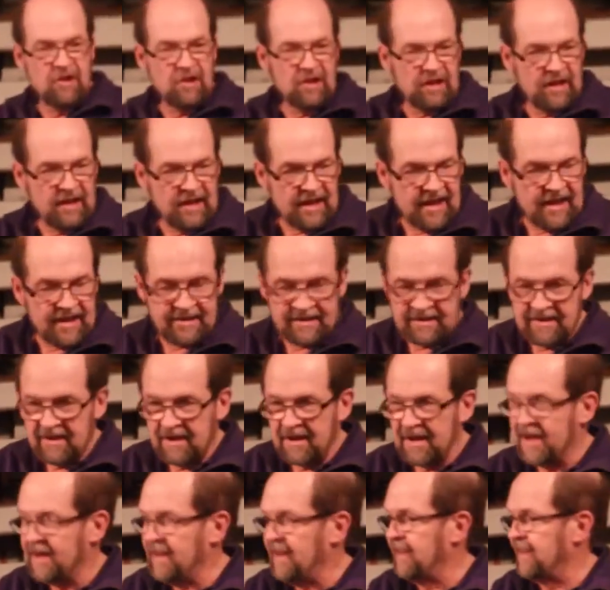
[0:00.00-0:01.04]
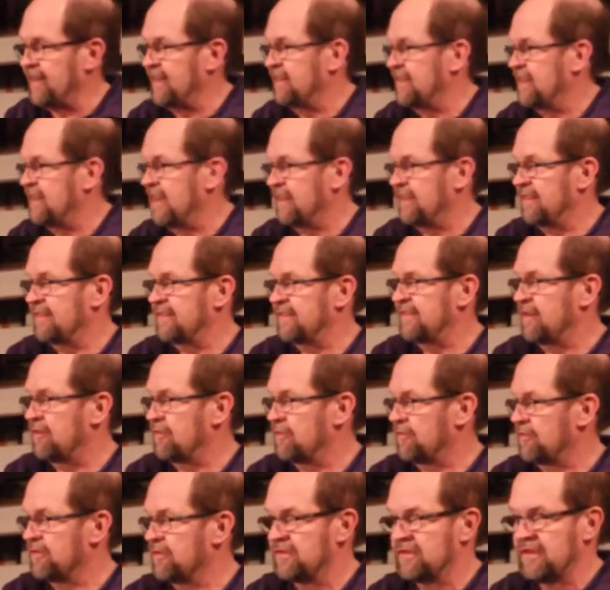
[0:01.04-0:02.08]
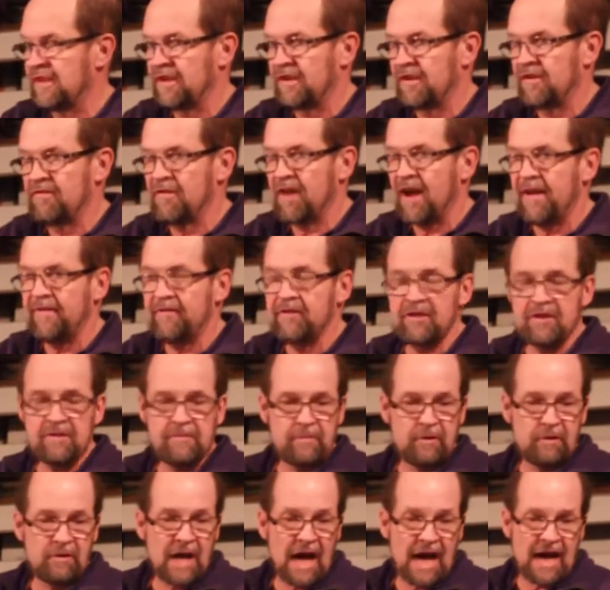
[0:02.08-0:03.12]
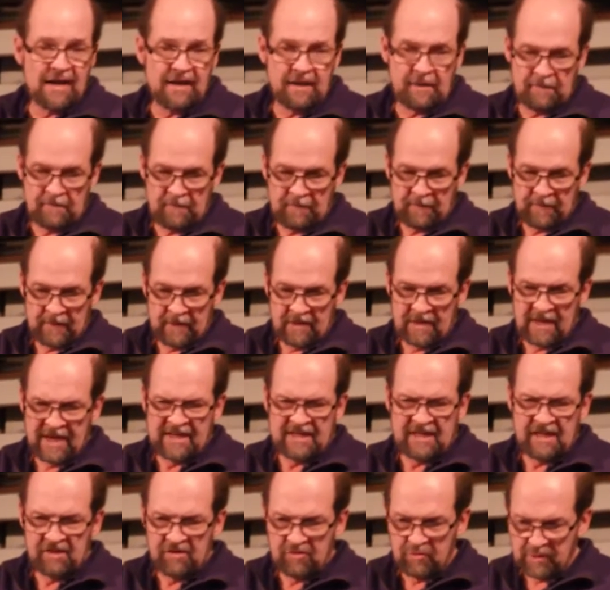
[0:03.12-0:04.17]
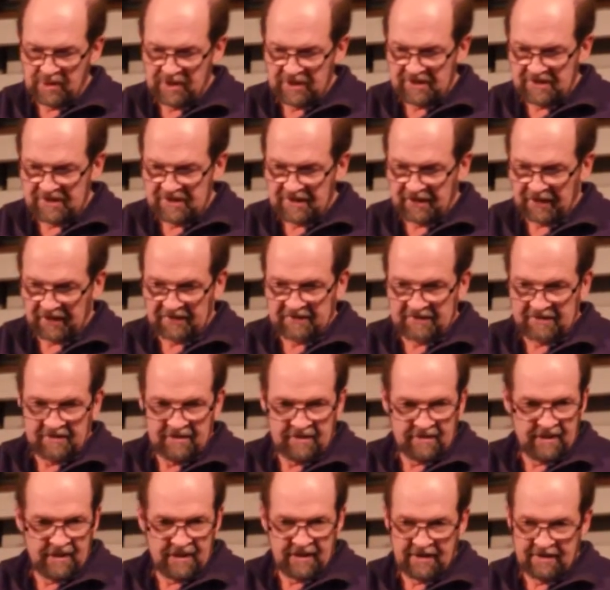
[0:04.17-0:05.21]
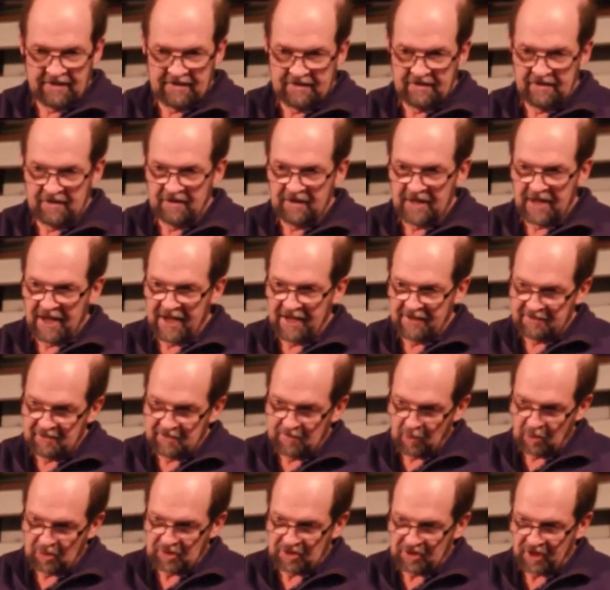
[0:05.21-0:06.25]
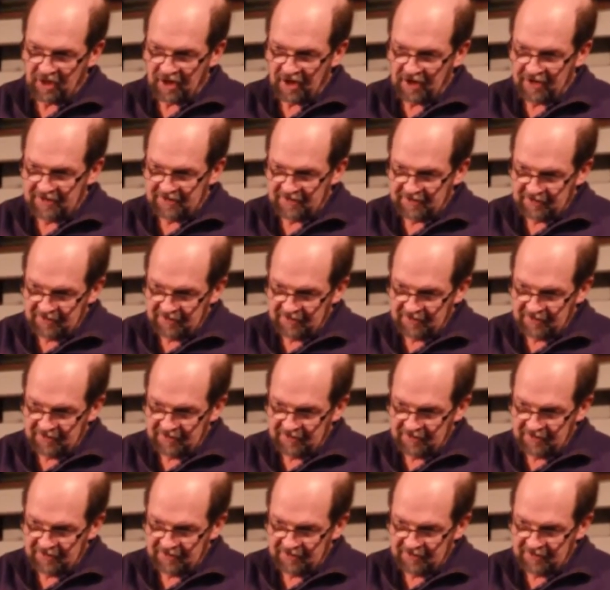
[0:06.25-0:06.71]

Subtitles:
looking at, I'd like to take this out for a Sunday drive. It's a Bugatti, 1926. And so yeah, sports cars